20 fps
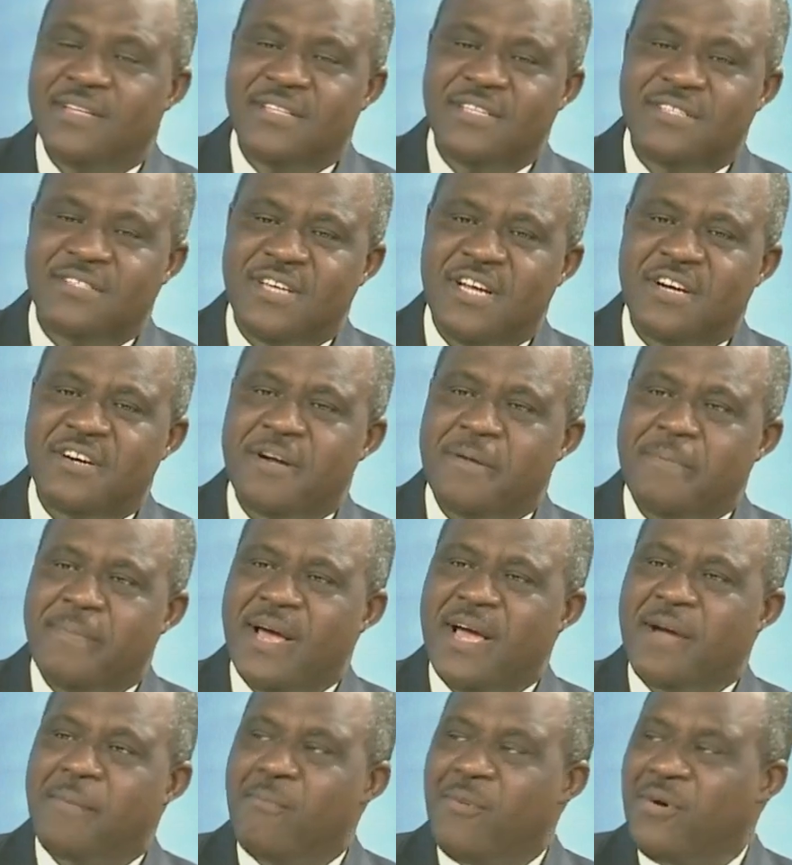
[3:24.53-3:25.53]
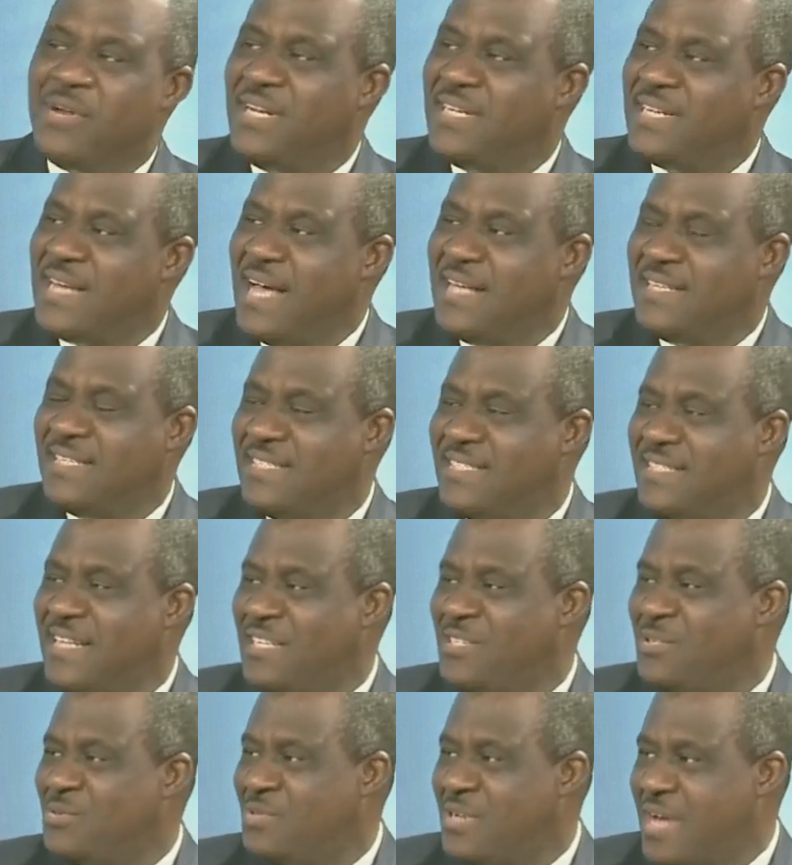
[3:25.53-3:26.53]
The central bank monetizes
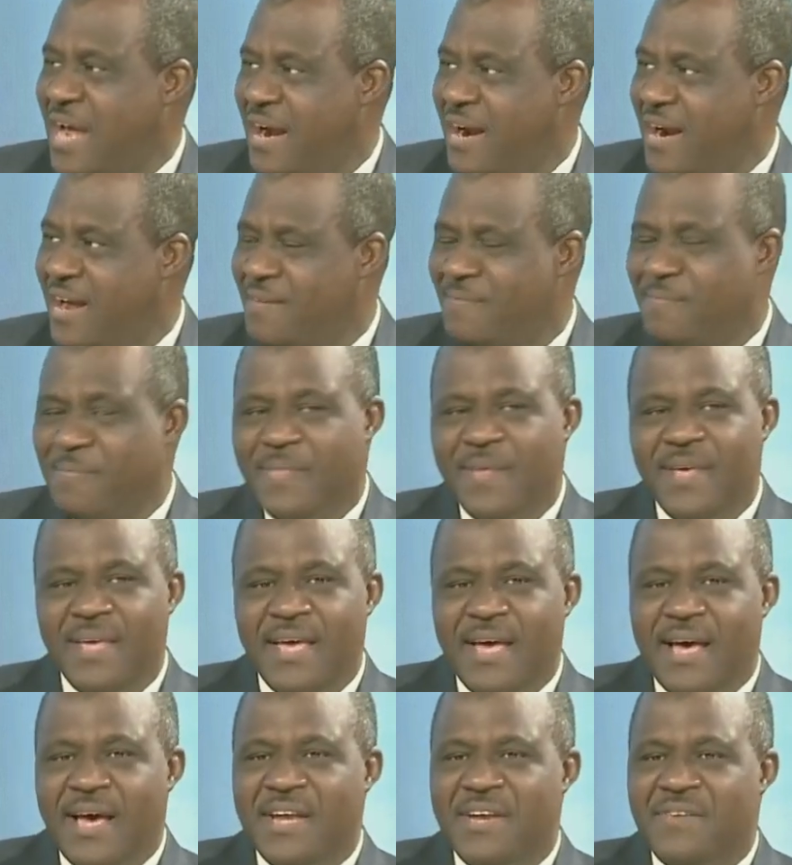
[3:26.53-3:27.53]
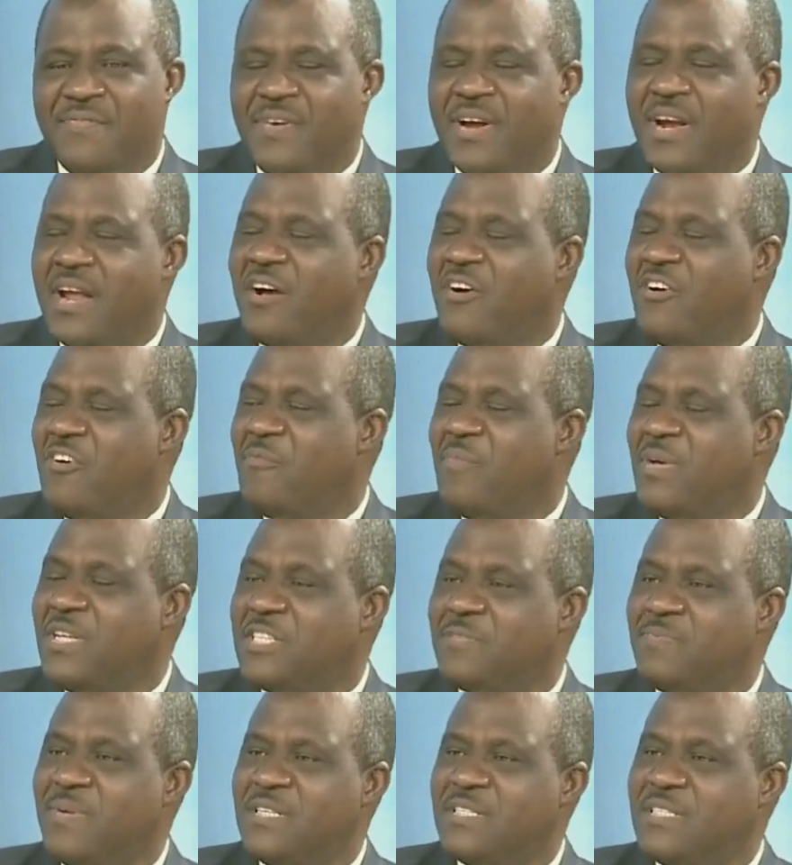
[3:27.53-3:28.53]
that to naira, and the federal
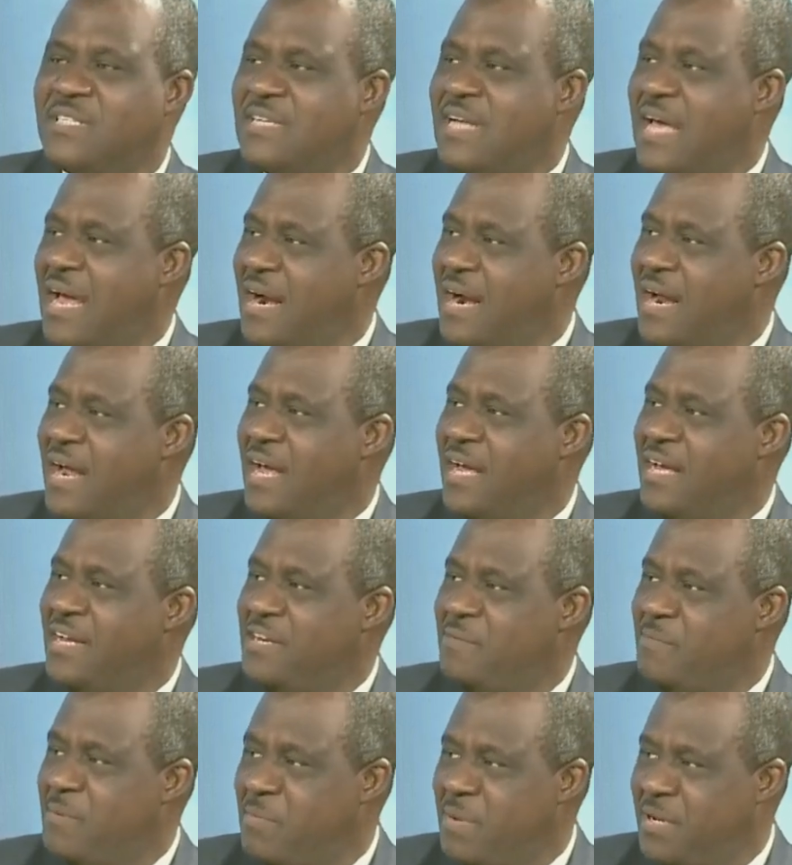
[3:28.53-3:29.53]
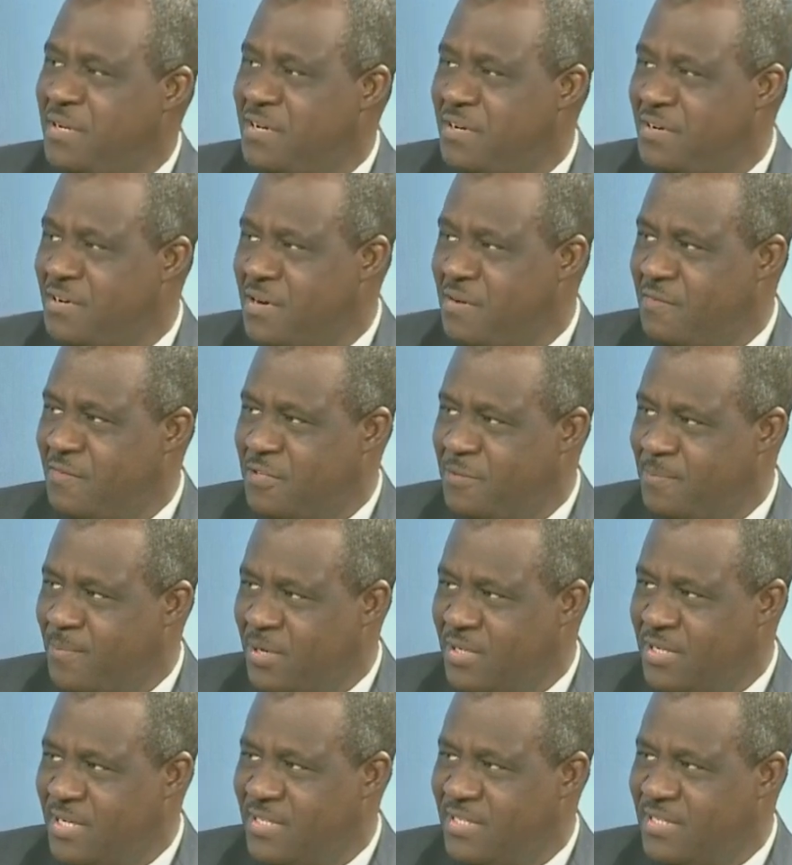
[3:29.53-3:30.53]
government spends the naira in the implementation of its
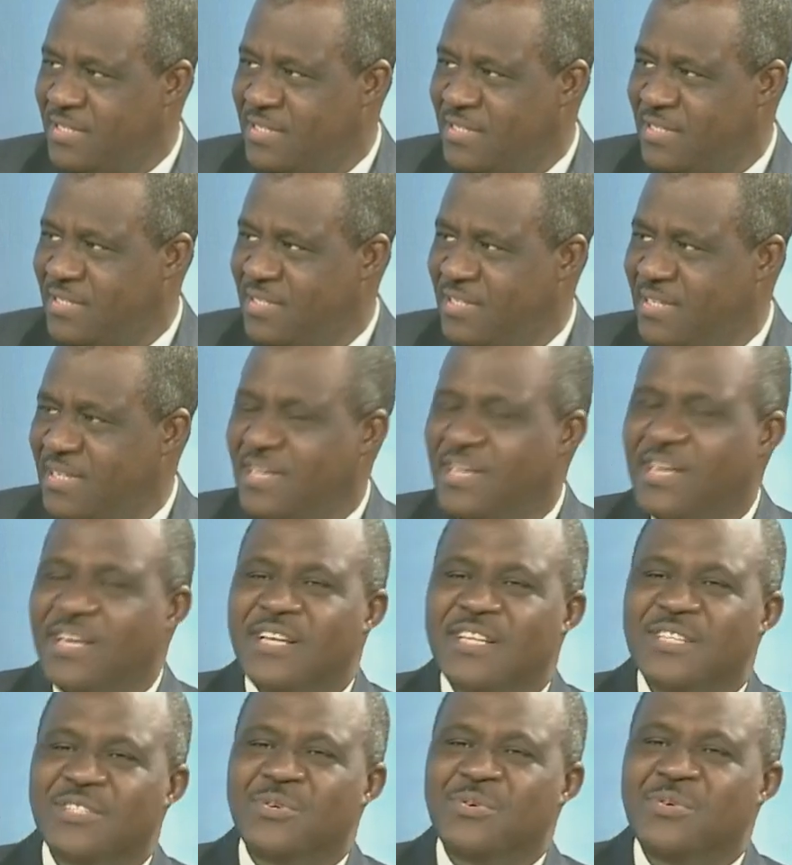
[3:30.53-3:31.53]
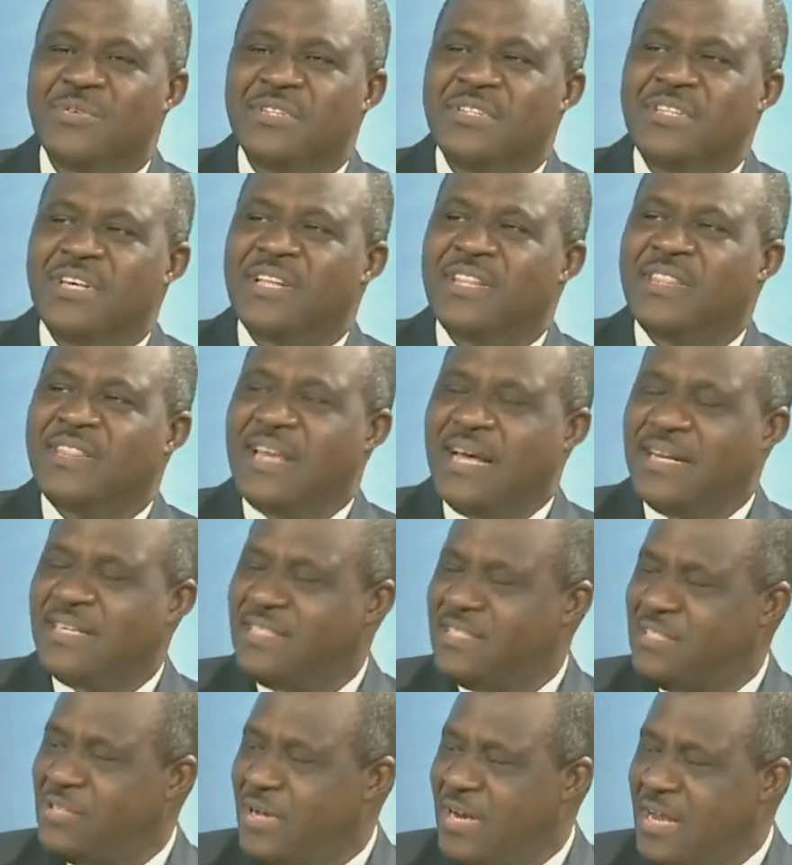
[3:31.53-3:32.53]
budget. So that
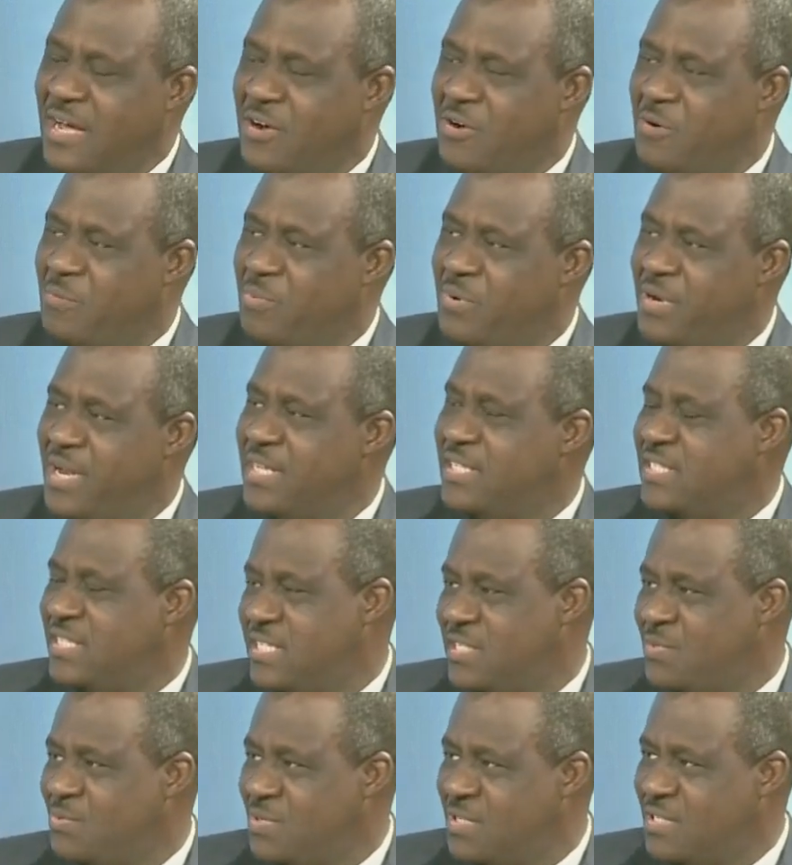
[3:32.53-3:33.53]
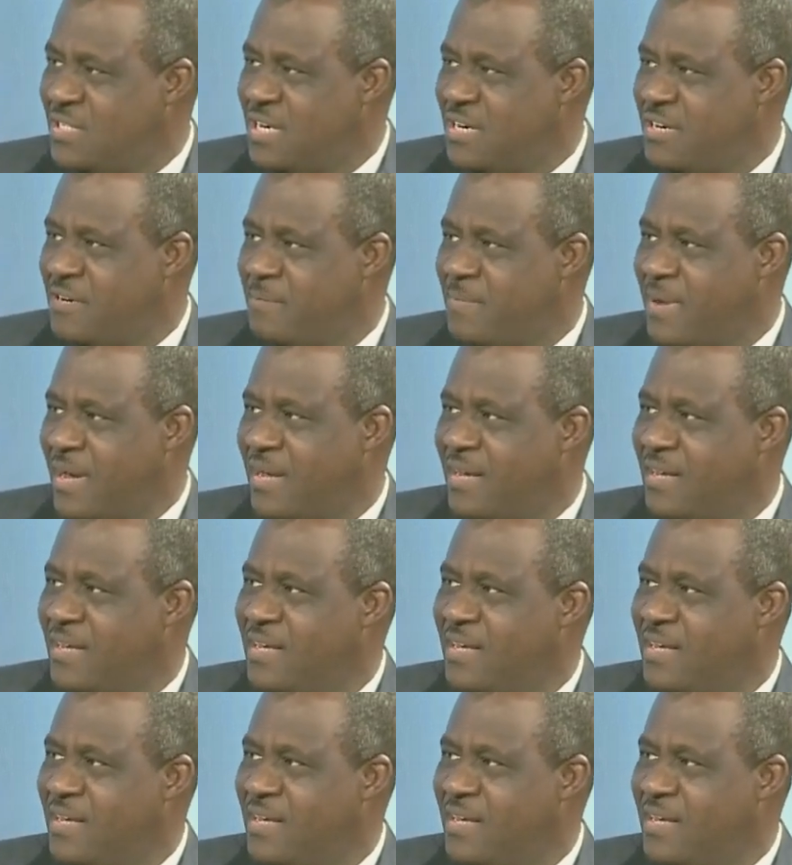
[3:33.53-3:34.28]
dollar component sits with the central bank.